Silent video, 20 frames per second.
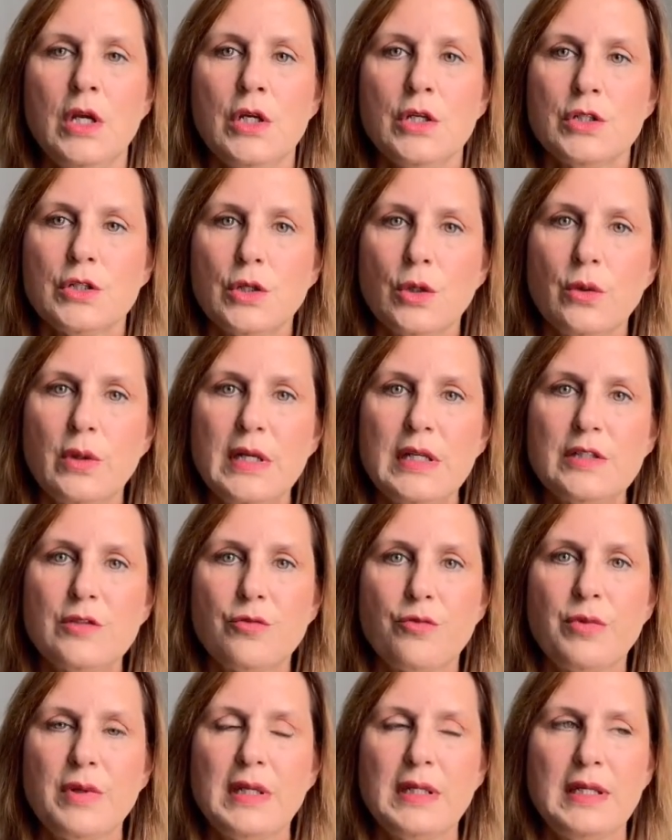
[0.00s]
So it's
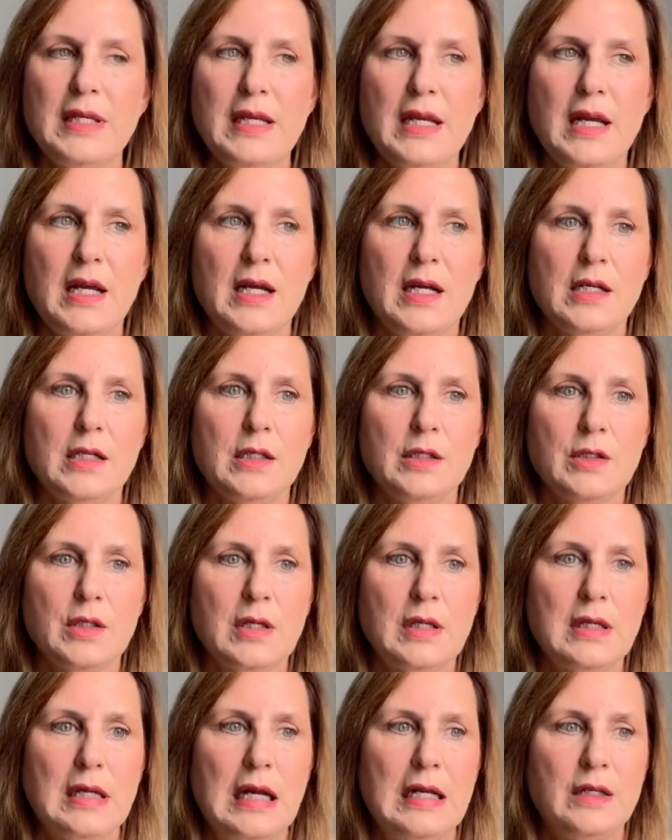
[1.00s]
really a
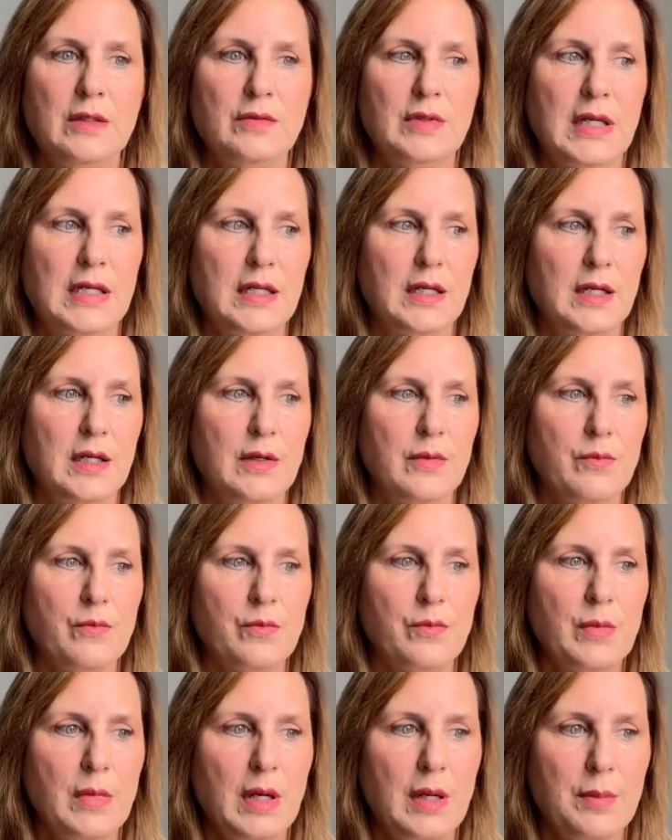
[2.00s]
kind of like a
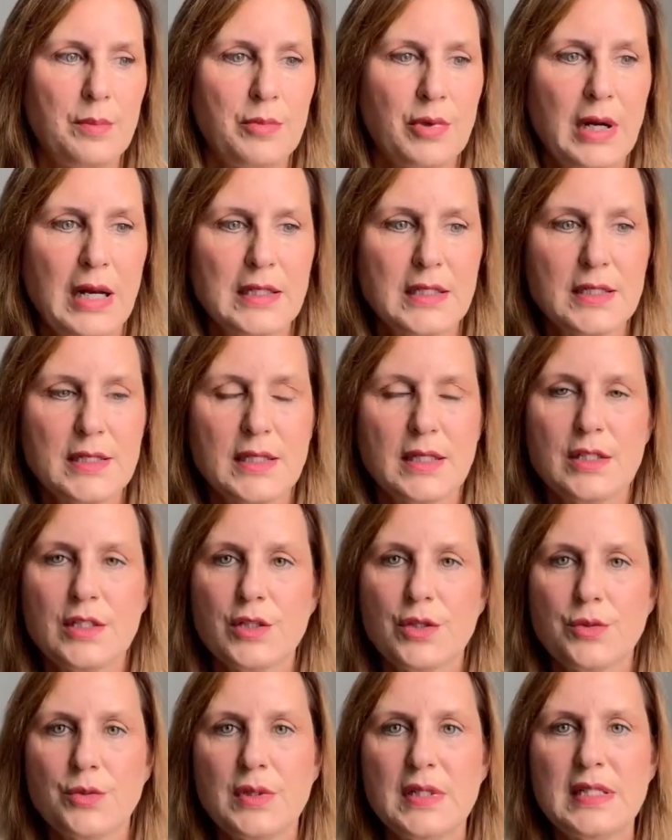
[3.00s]
practice that's
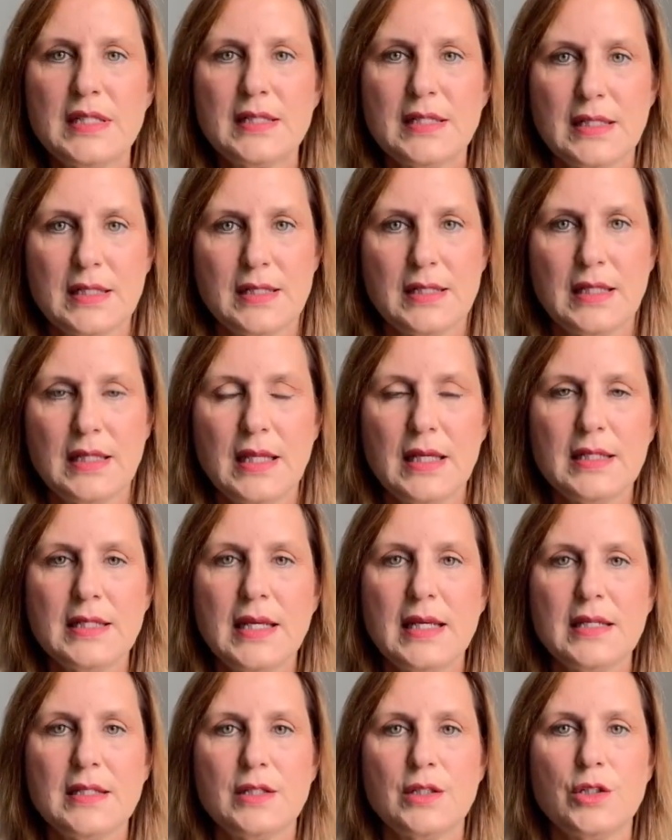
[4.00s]
360 that
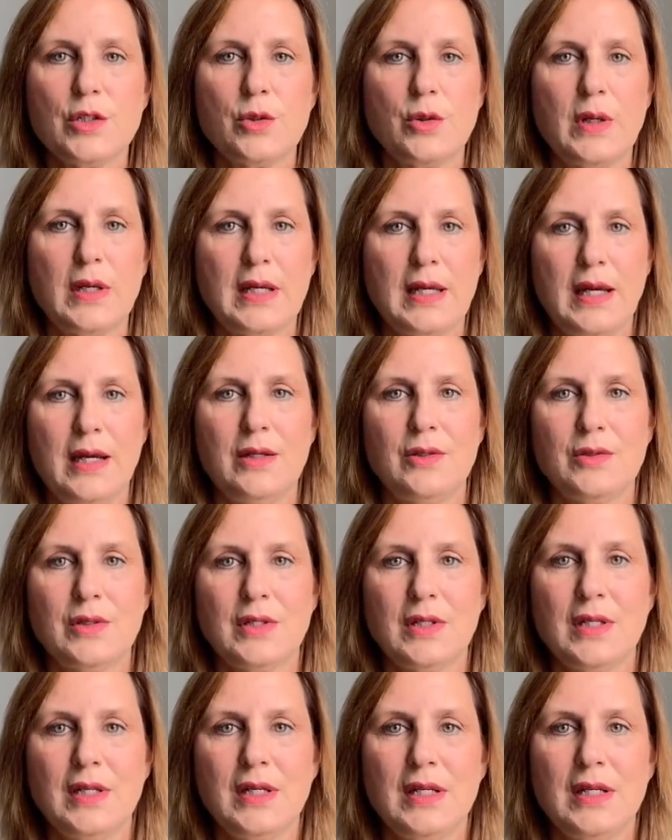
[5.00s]
takes into account